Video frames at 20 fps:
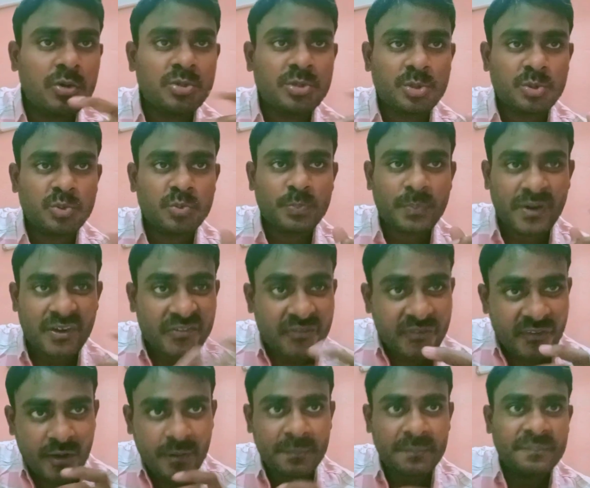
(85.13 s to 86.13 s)
to
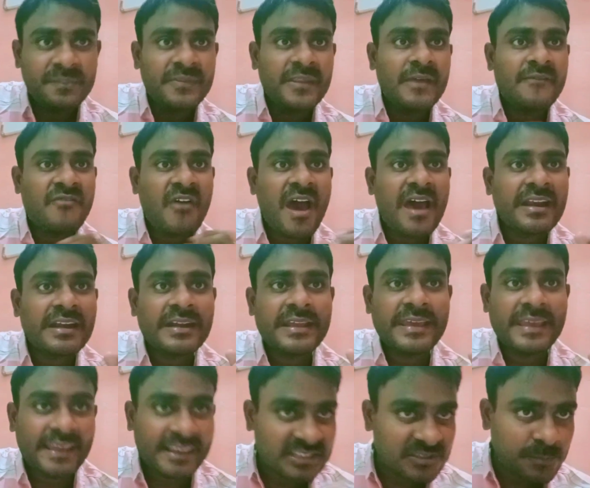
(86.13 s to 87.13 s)
perform a Faraday
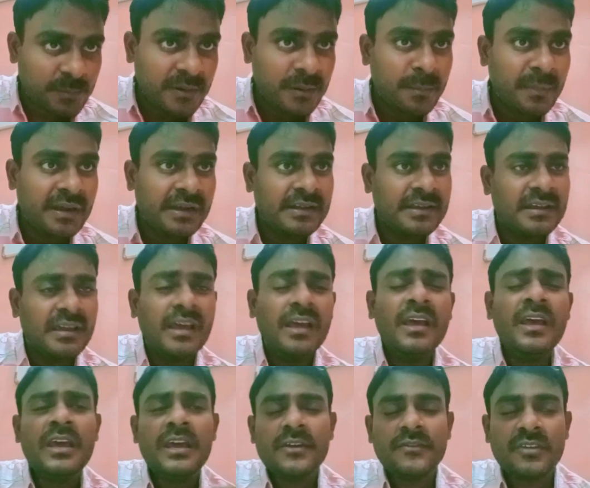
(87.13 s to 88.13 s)
experiment
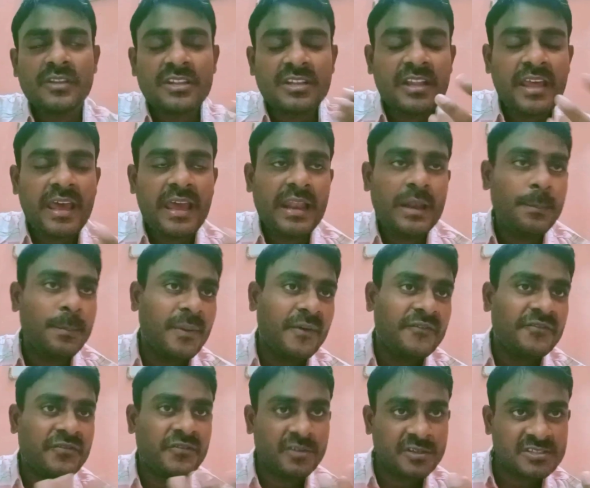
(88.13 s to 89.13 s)
with the help of
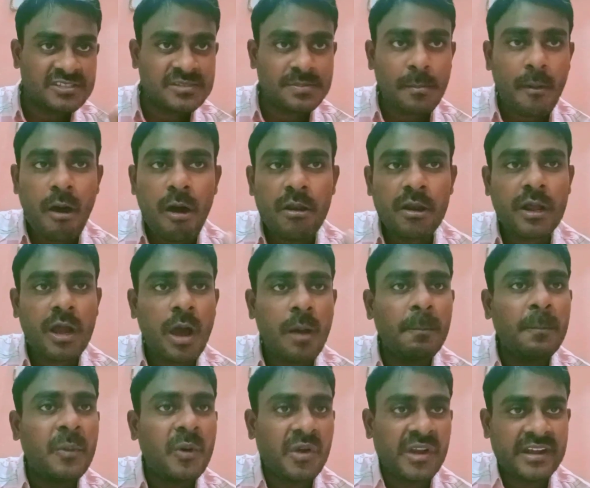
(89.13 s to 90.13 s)
small
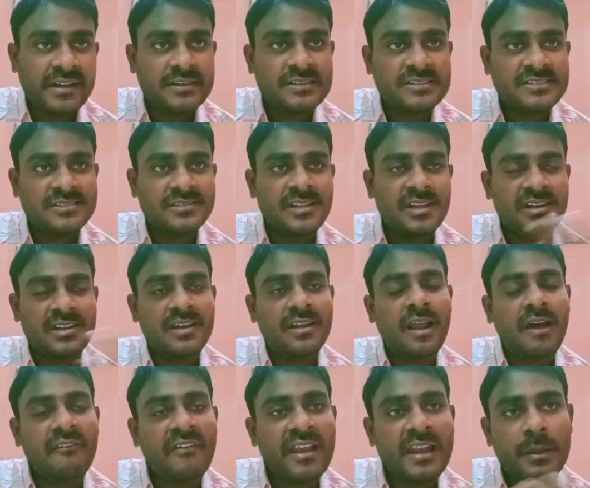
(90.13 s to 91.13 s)
components that are
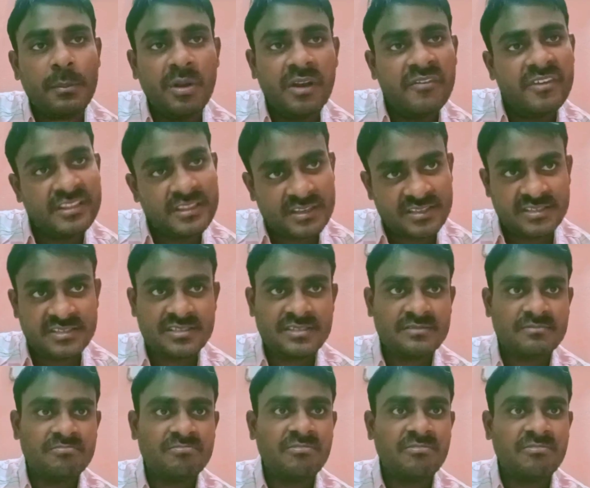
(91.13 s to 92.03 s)
available with us.